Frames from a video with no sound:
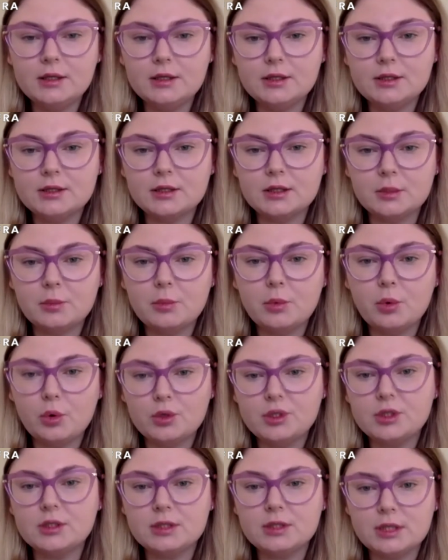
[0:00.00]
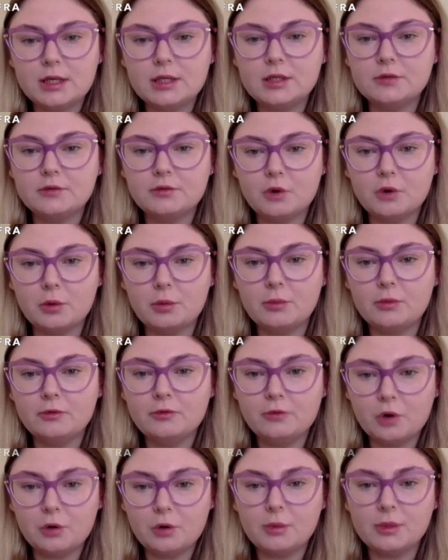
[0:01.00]
is an important data
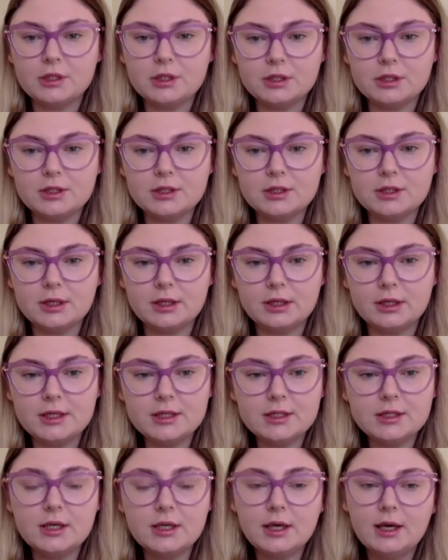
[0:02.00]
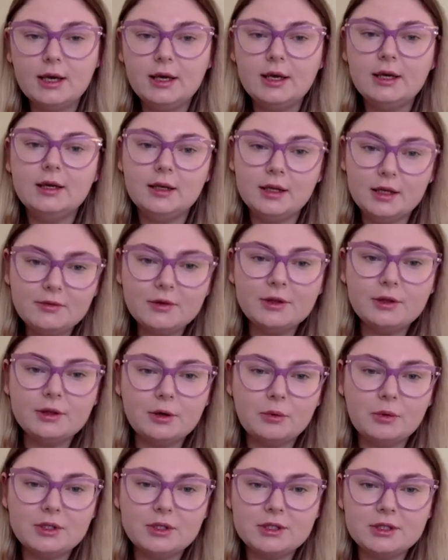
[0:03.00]
format in CLS, even
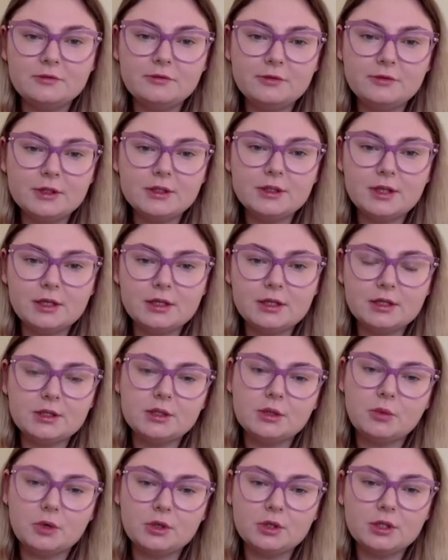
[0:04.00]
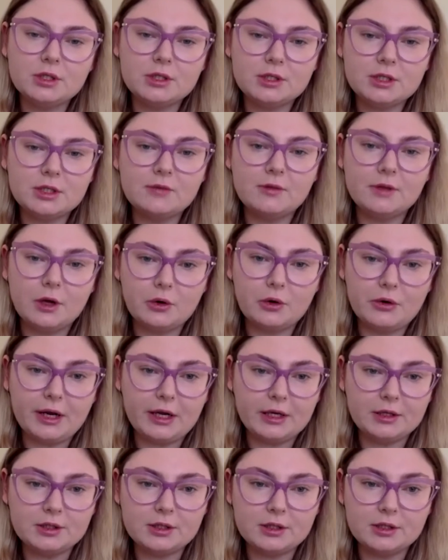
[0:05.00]
though it's a field that is quantitatively
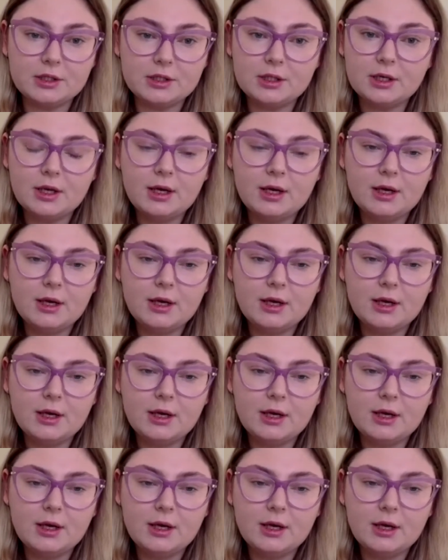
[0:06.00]
oriented.